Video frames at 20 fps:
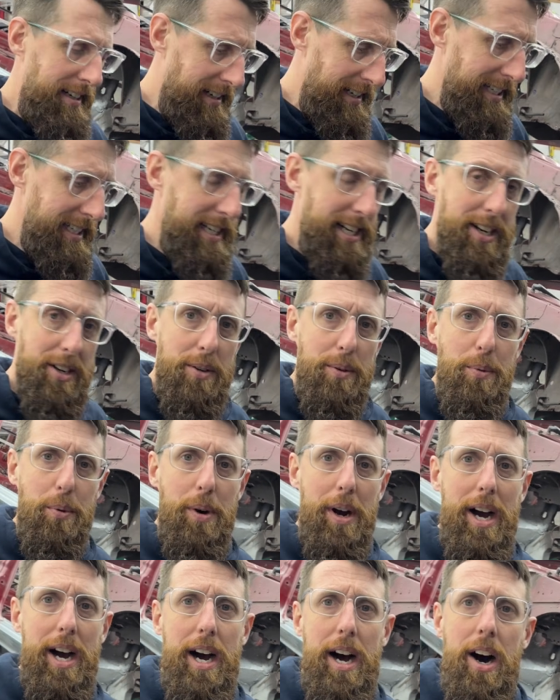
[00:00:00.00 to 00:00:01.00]
I
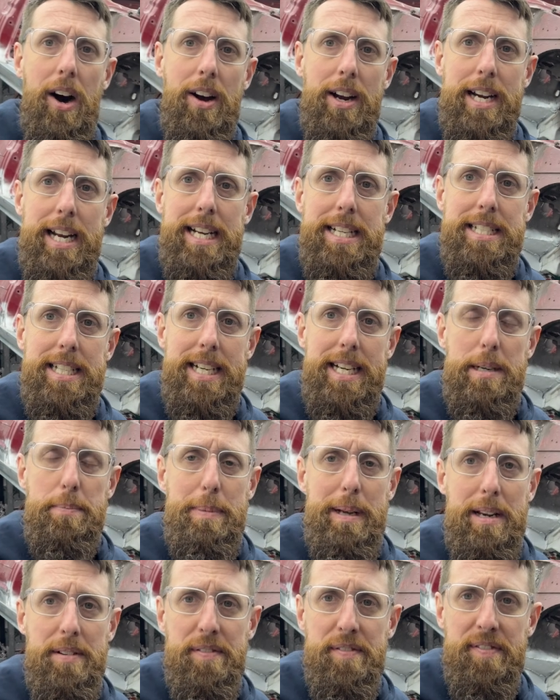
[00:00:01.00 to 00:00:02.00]
know I'm getting a
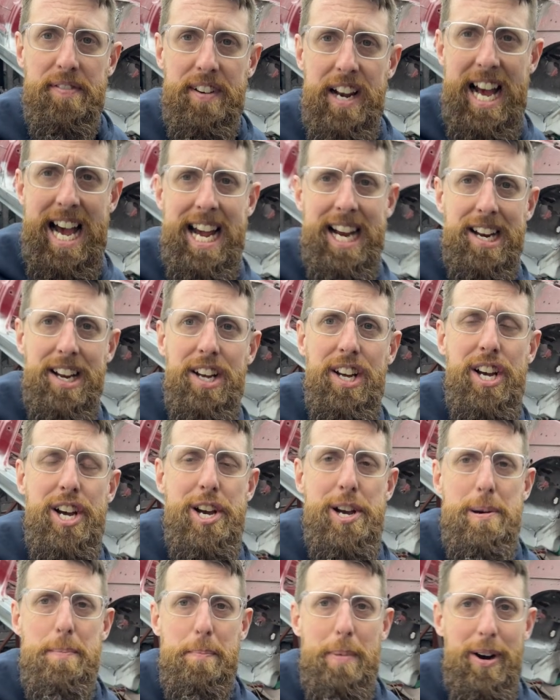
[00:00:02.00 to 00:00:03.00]
bit of flack
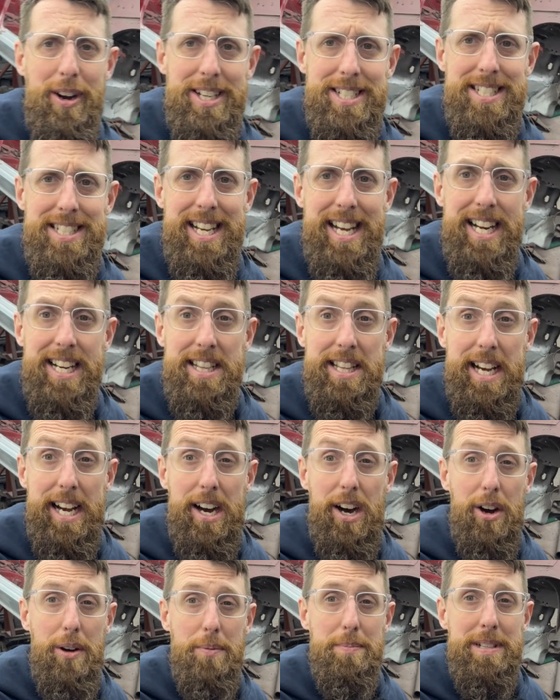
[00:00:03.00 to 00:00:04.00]
by saying
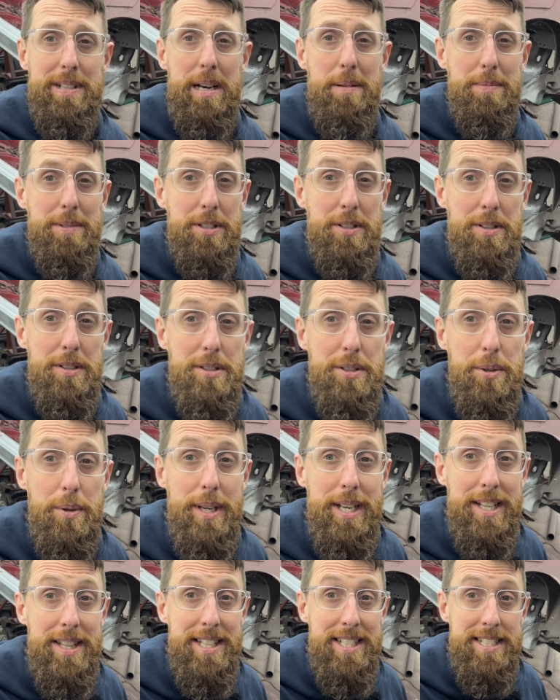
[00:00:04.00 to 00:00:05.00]
that I'm tempted in
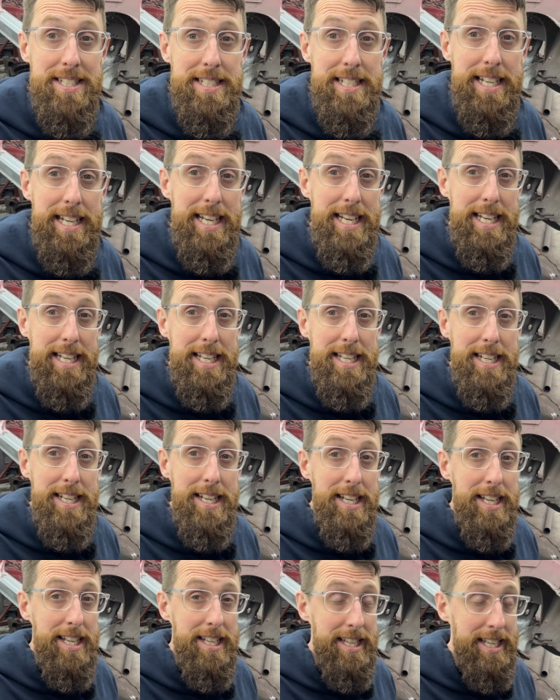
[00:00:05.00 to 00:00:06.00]
doing this in
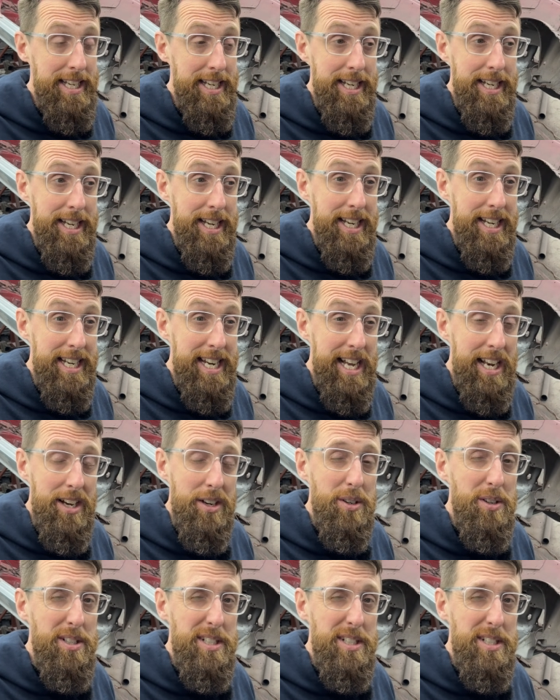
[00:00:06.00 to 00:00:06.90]
the yellow.